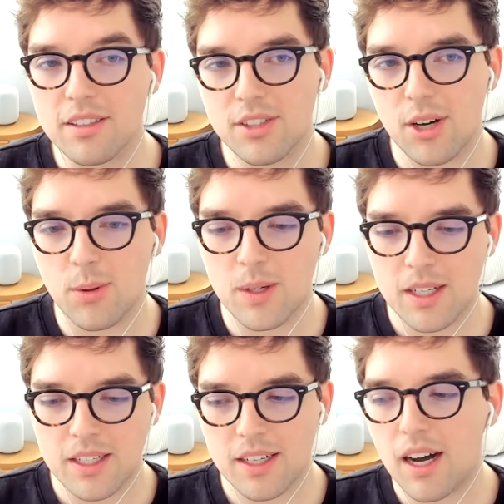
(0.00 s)
So
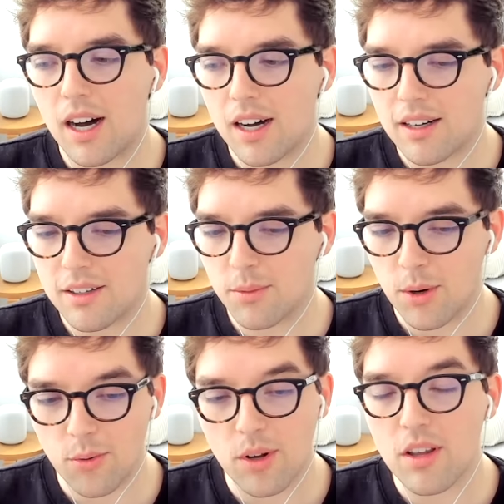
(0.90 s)
we
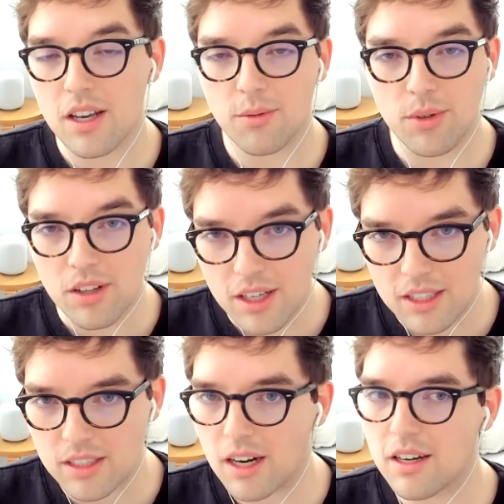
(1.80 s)
were really, really
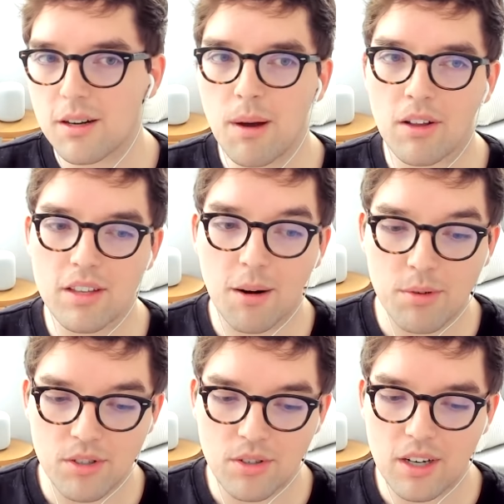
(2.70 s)
excited about the
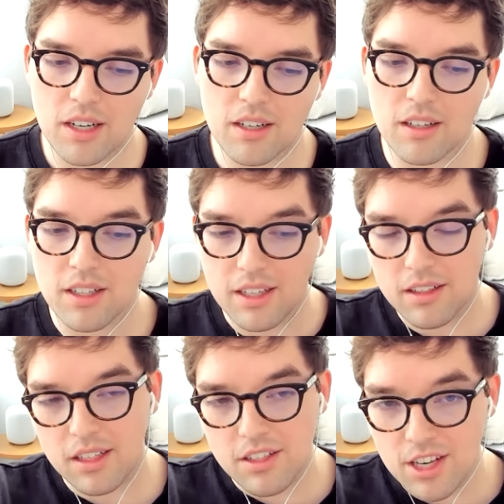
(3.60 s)
opportunity to
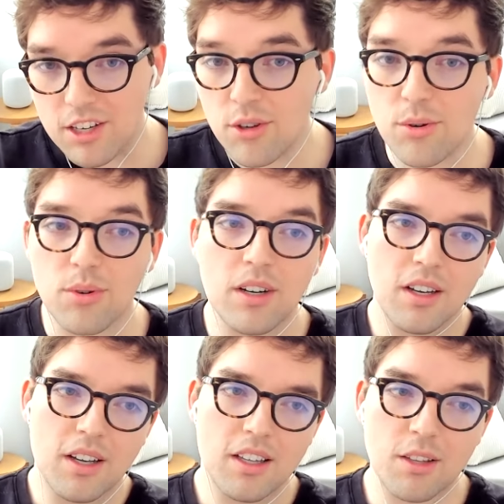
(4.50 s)
continue
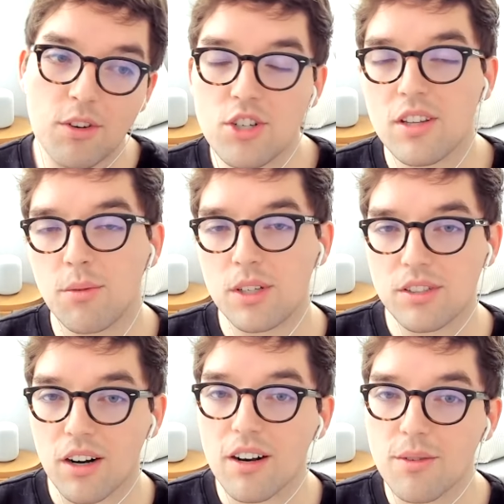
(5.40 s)
the vision that we
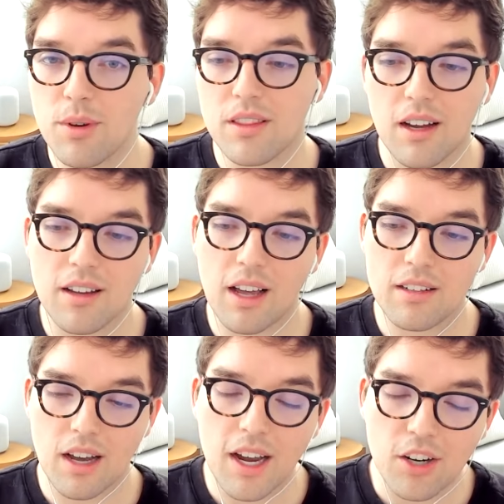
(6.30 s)
started with
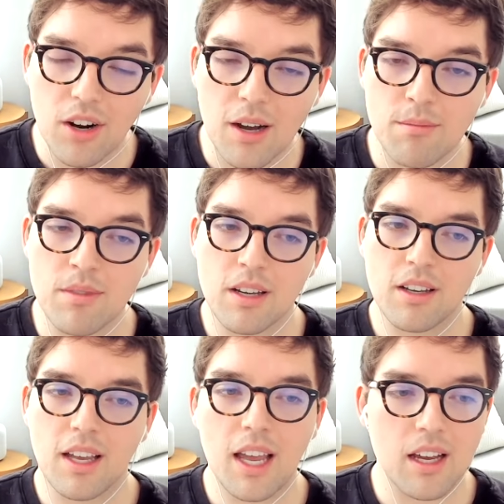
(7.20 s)
at Diagram.
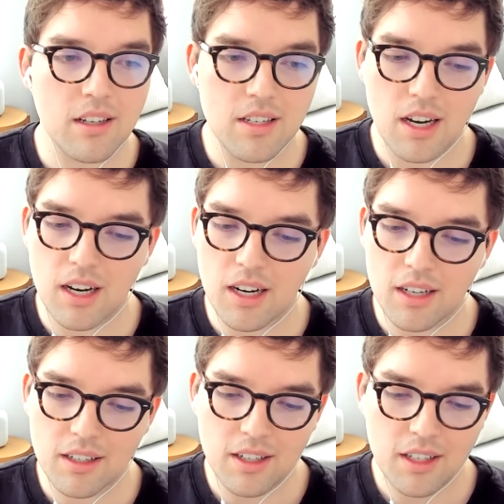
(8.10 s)
And,
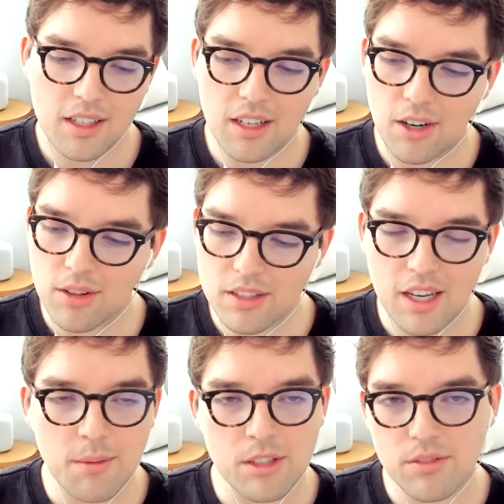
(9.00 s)
the
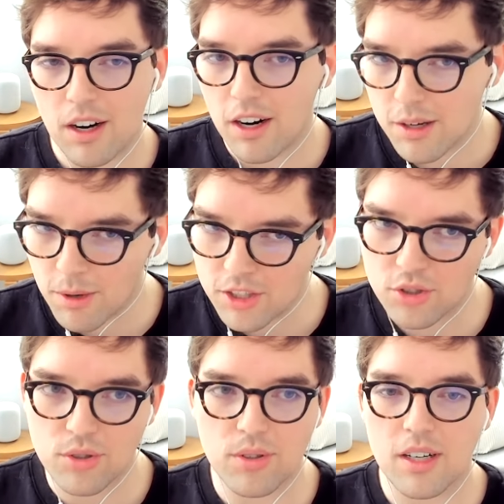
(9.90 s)
same is very
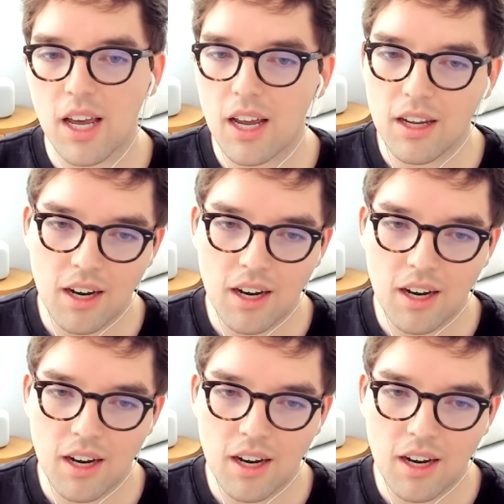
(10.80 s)
much true today.